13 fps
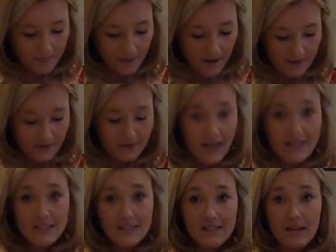And the
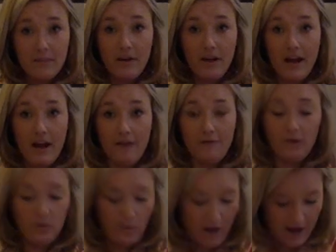last example I have
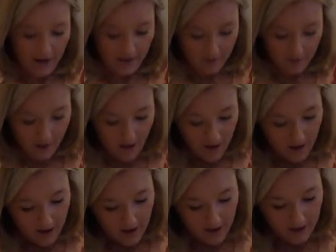for when
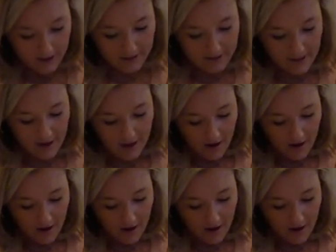is